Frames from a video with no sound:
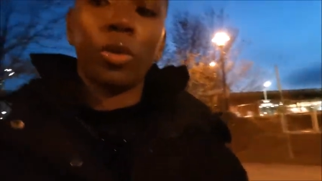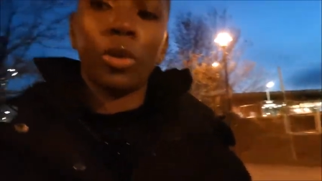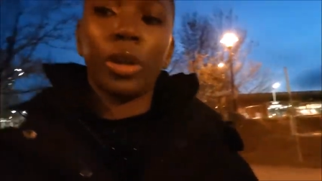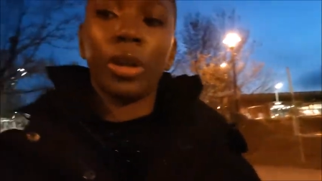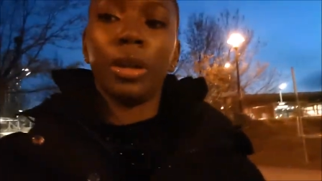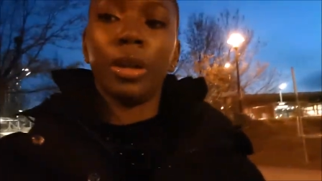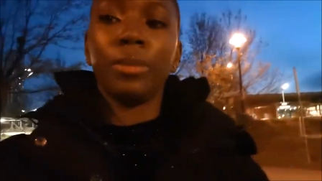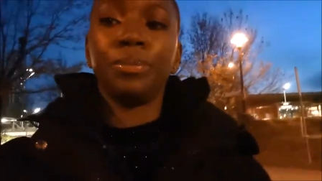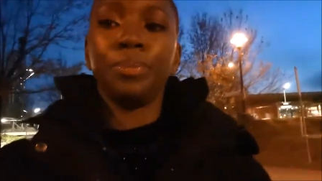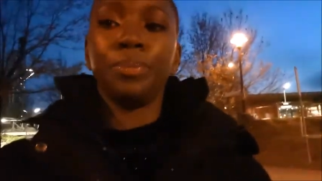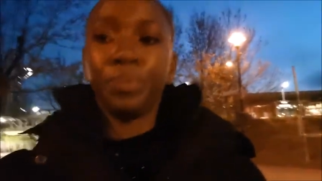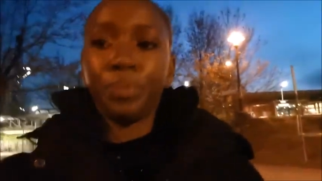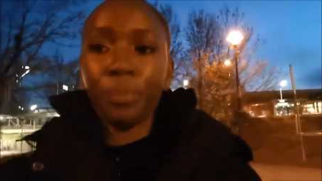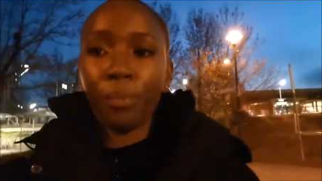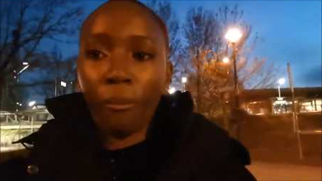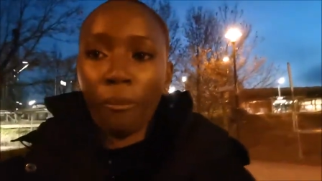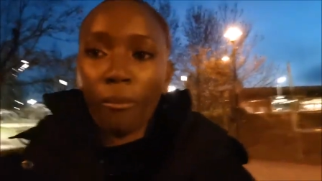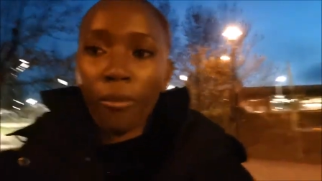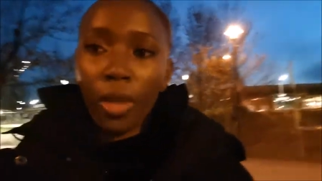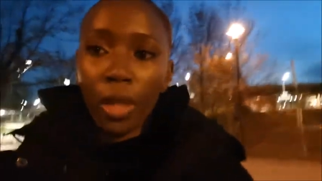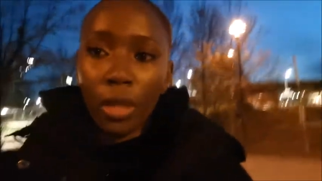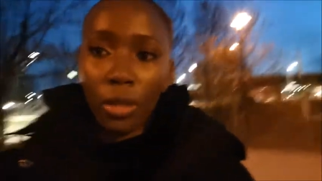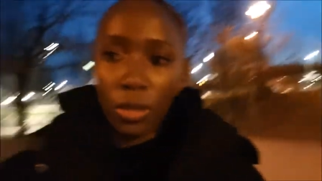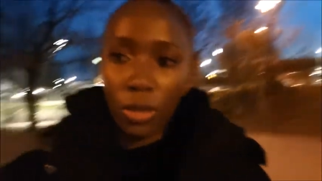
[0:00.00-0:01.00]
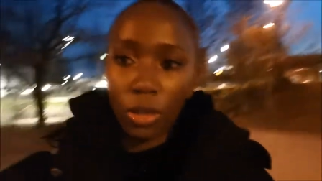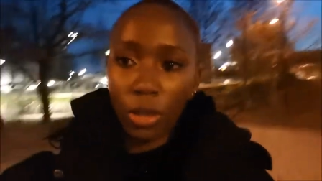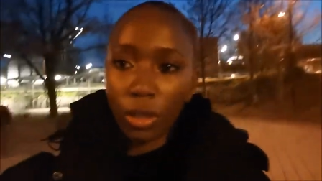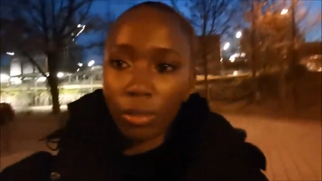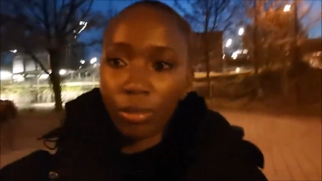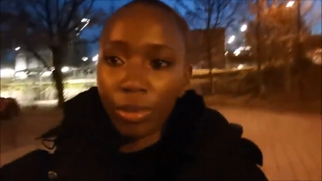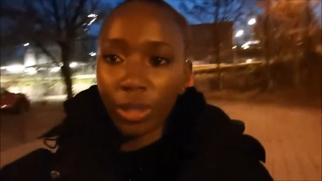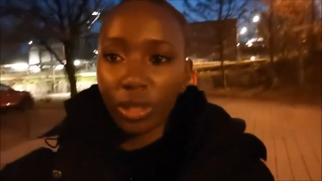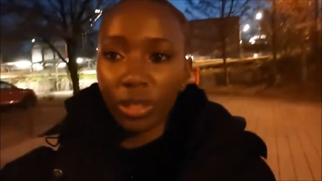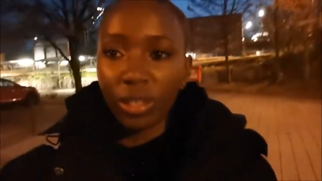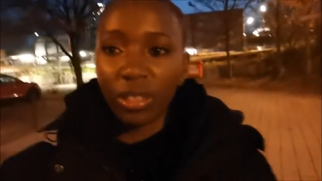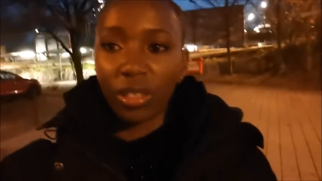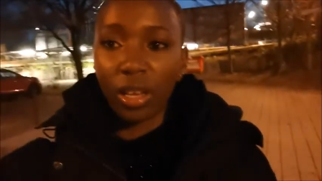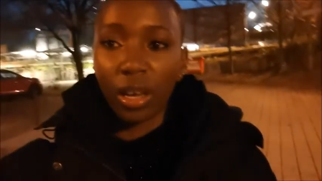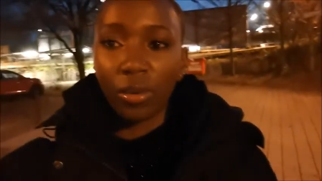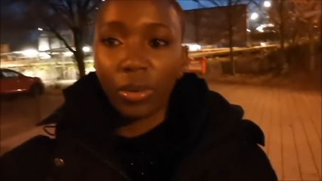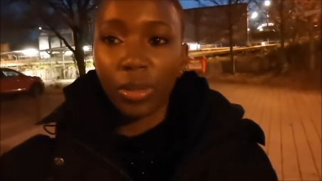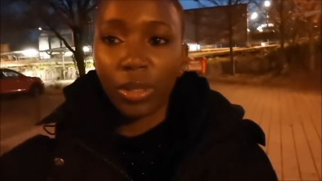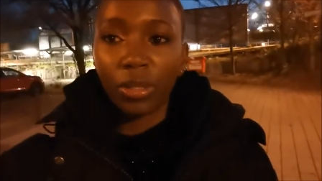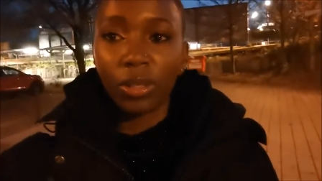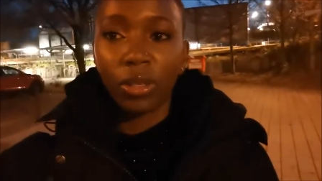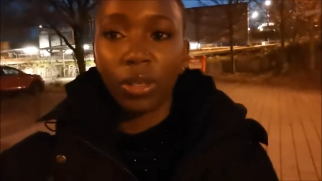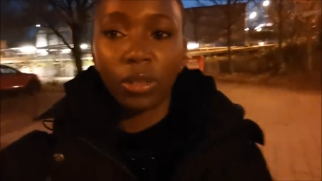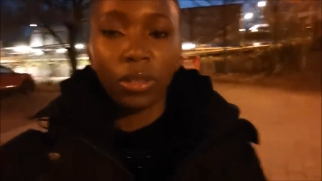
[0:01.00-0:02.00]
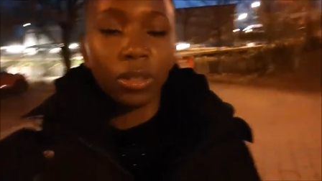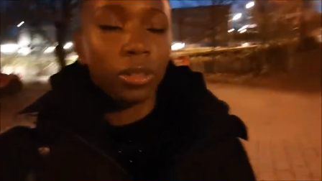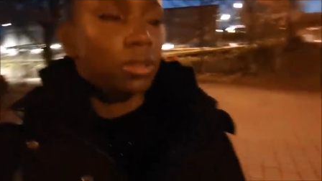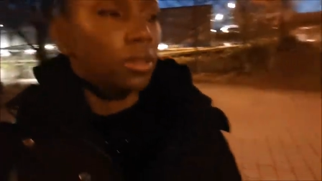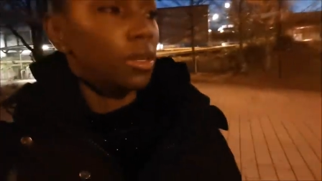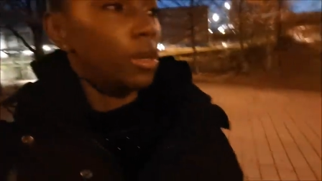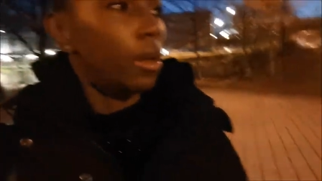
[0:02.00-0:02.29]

Okay. So because I was not